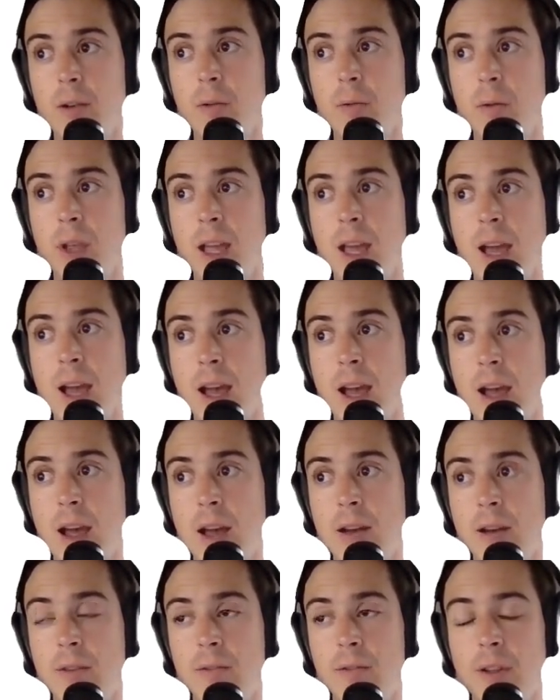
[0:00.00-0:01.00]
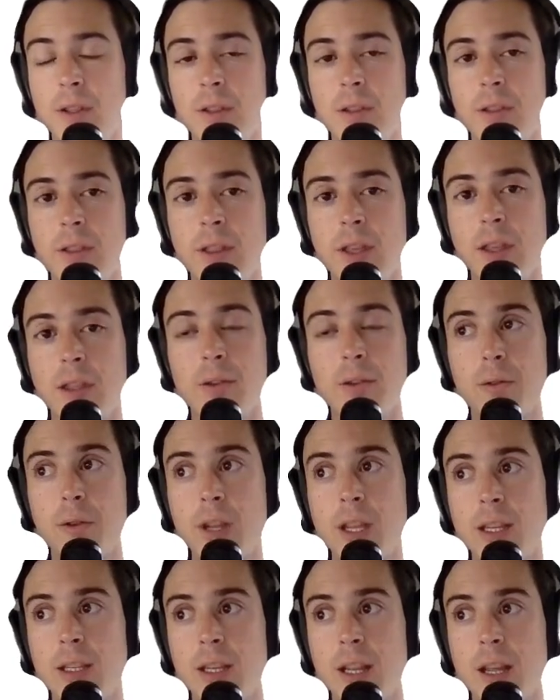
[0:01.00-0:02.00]
we have the
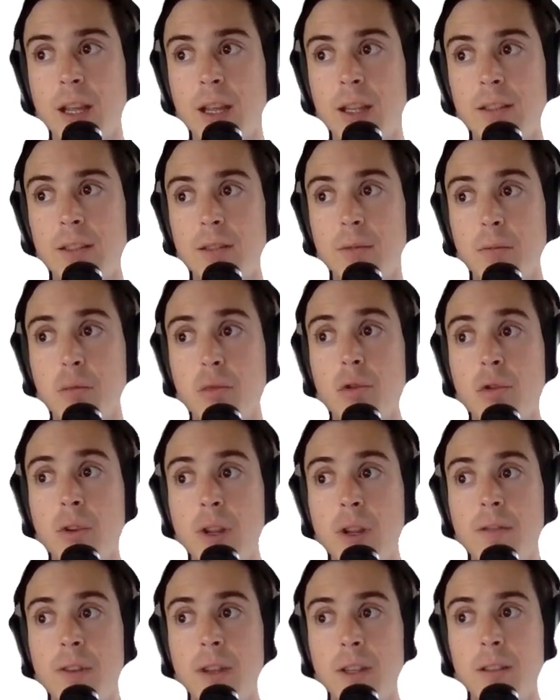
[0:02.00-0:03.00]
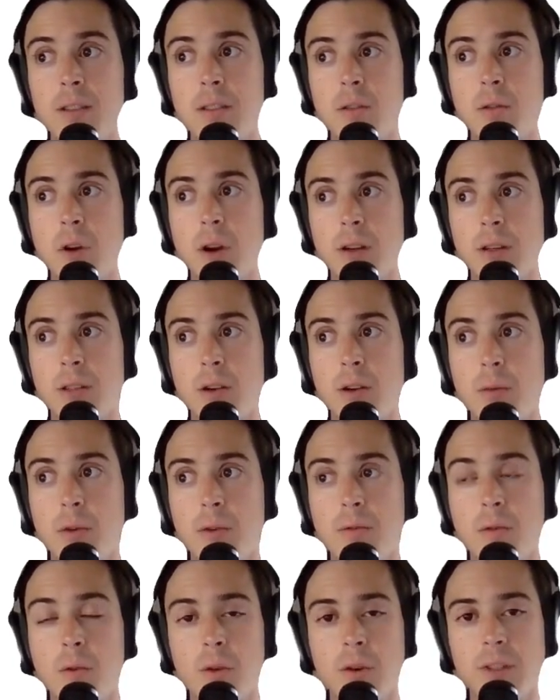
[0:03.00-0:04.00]
3 dates previous to October
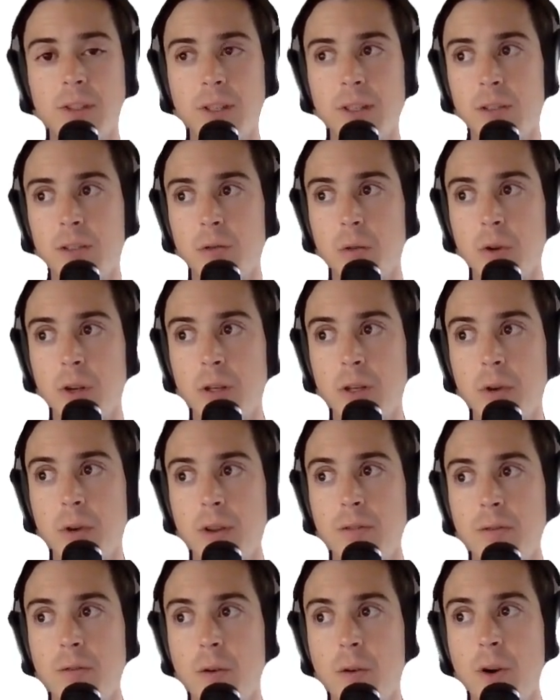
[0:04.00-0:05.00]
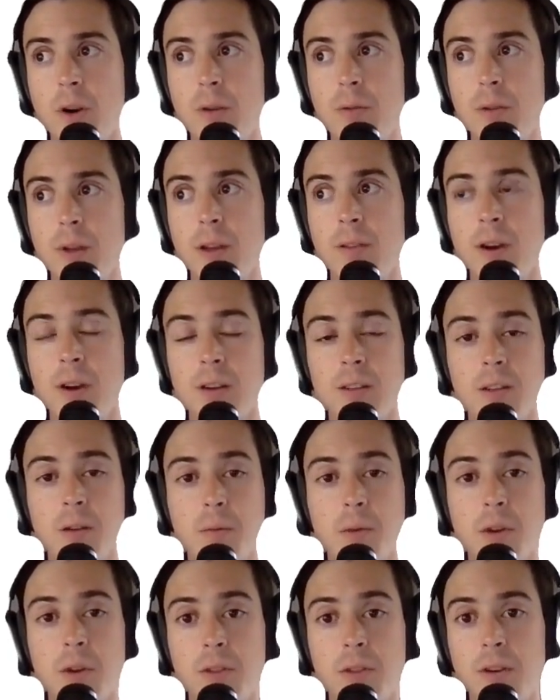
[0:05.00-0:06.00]
14, 2024. We have October
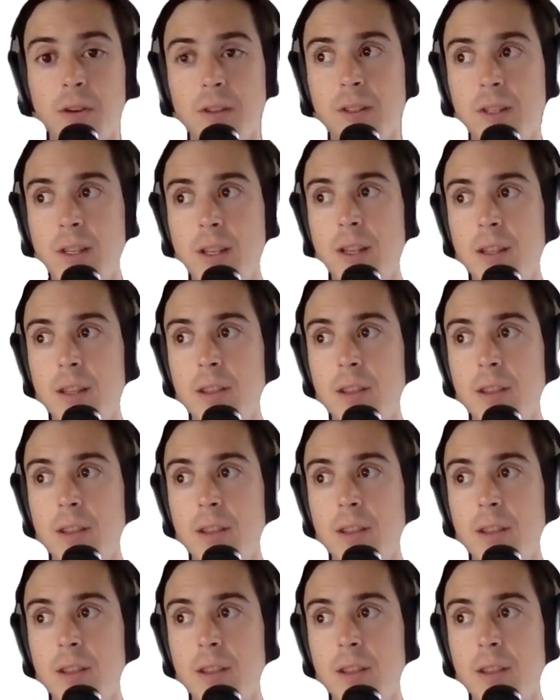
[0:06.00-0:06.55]
13th,